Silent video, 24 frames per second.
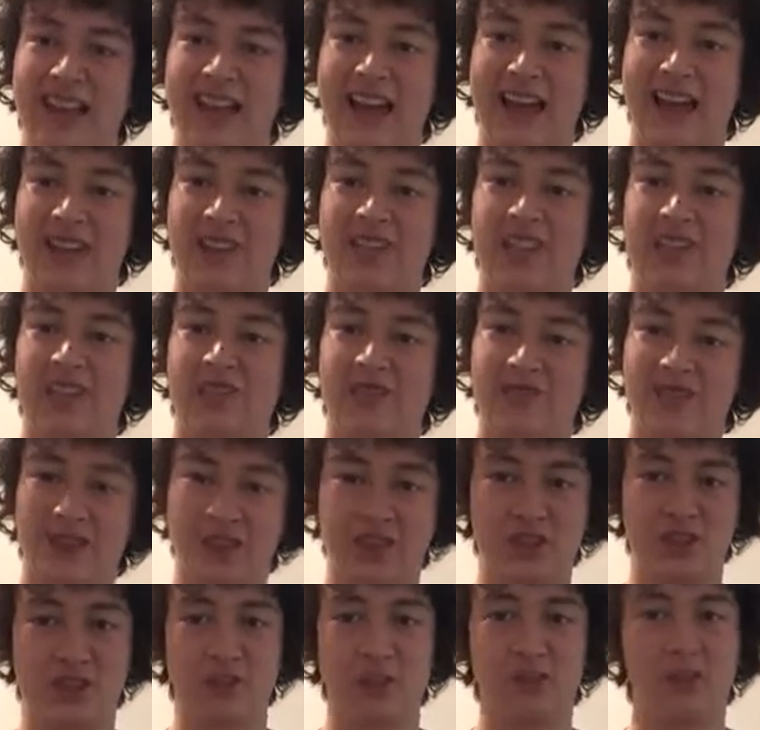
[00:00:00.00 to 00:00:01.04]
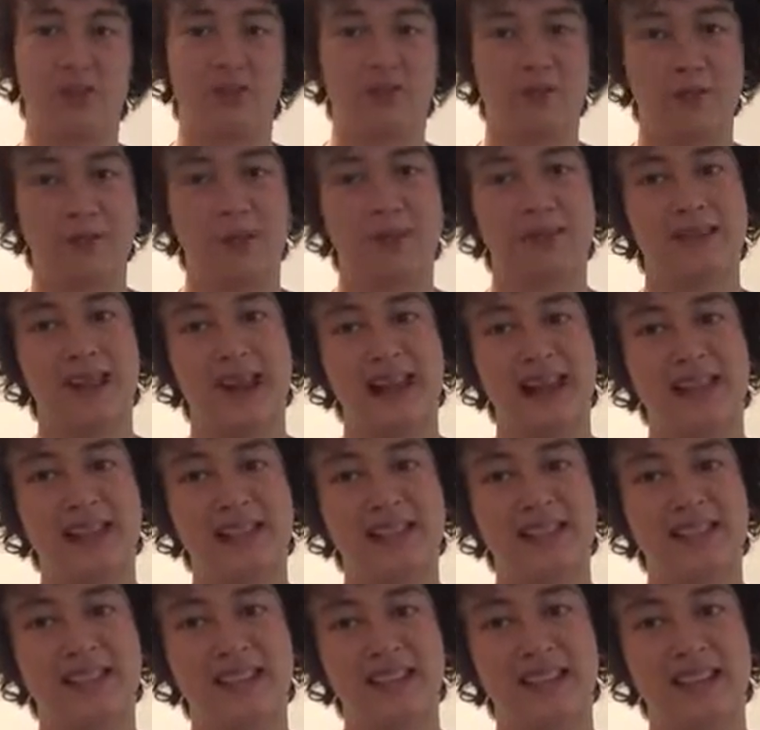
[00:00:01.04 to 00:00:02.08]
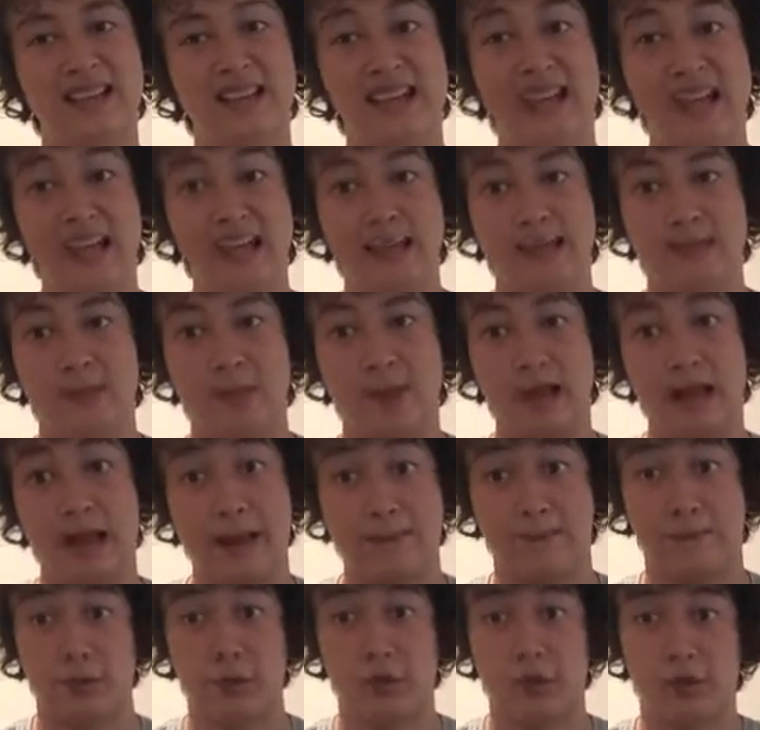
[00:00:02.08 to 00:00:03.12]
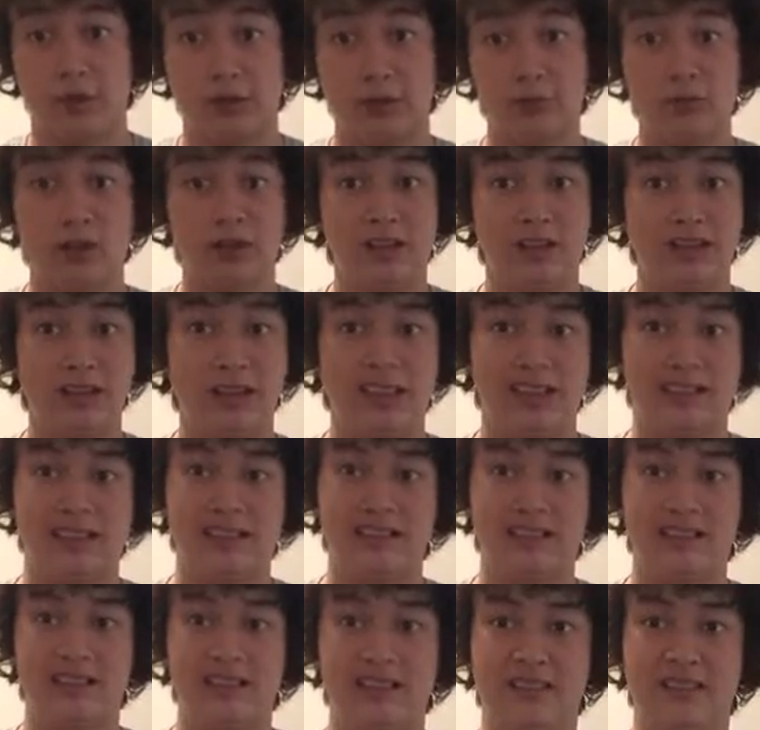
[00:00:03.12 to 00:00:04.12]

action-adventure movie from the 90s that I personally really like.